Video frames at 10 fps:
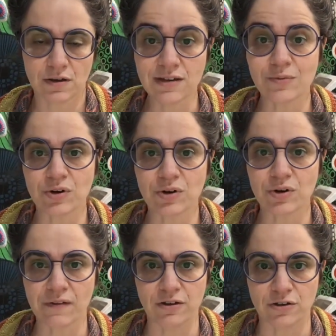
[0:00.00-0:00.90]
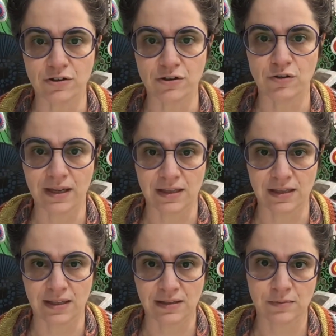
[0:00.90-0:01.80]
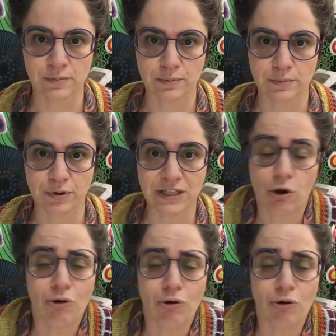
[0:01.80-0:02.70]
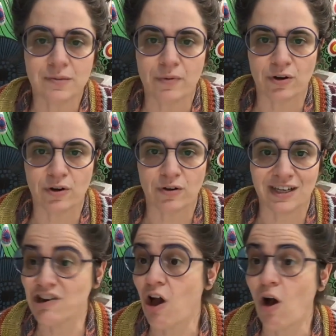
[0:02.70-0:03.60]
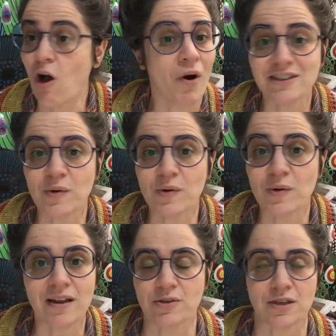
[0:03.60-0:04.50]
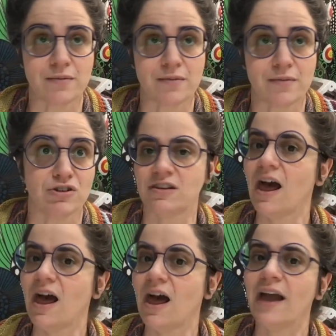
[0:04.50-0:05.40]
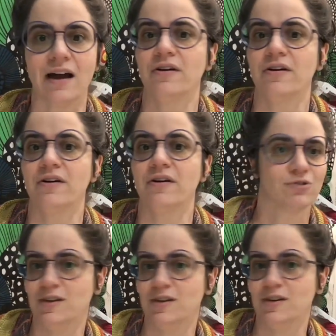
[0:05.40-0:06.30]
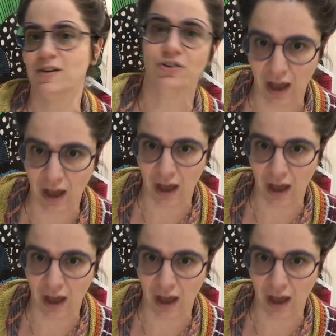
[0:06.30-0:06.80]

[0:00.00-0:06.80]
things that would allow you to do many things, but be totally demotivated and not want to do anything with them and just lie down and atrophy till you